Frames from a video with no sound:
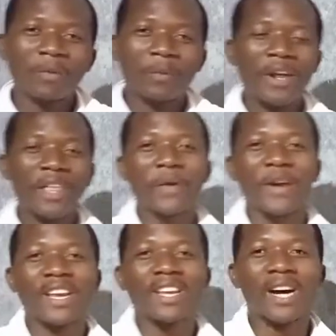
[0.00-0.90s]

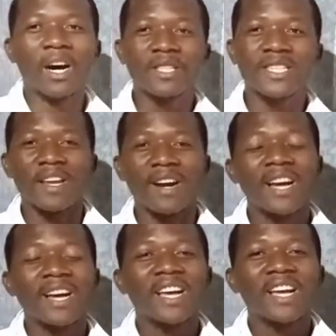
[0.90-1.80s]
Brethren out
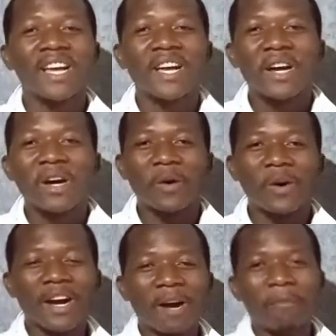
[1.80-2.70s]
there,
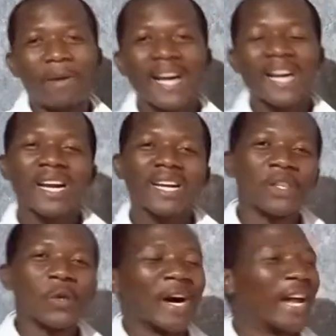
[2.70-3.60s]
welcome back
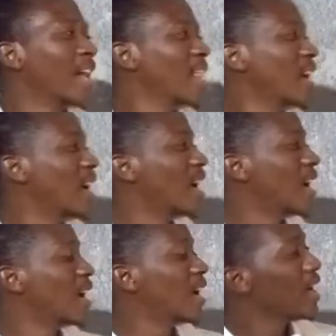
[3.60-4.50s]
to
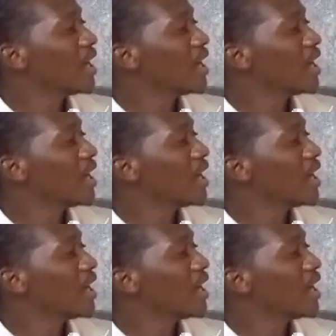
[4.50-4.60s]
another